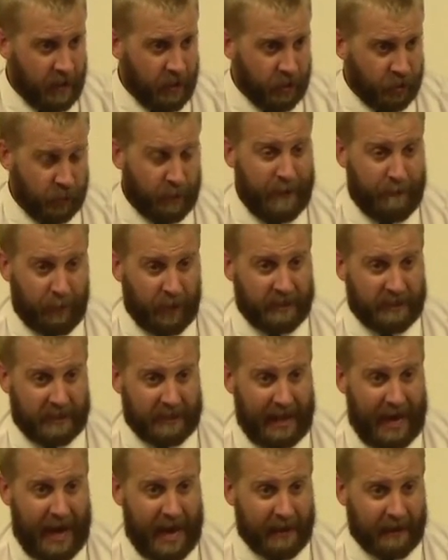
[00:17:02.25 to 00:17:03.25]
should be put to
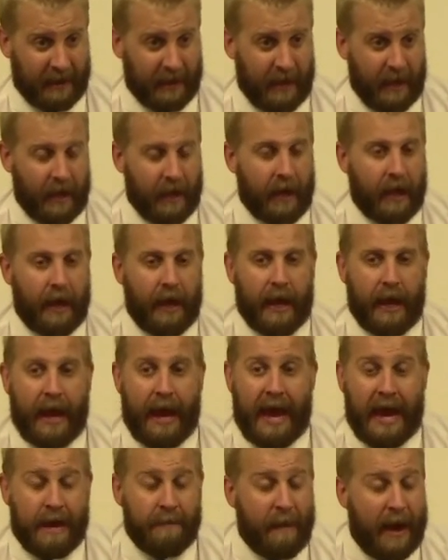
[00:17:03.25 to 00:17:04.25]
death.
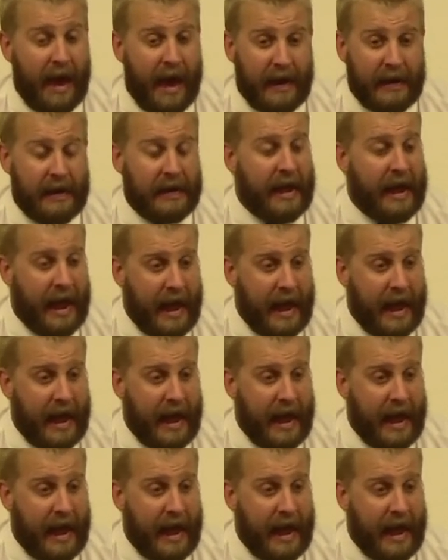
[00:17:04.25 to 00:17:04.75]
Amen and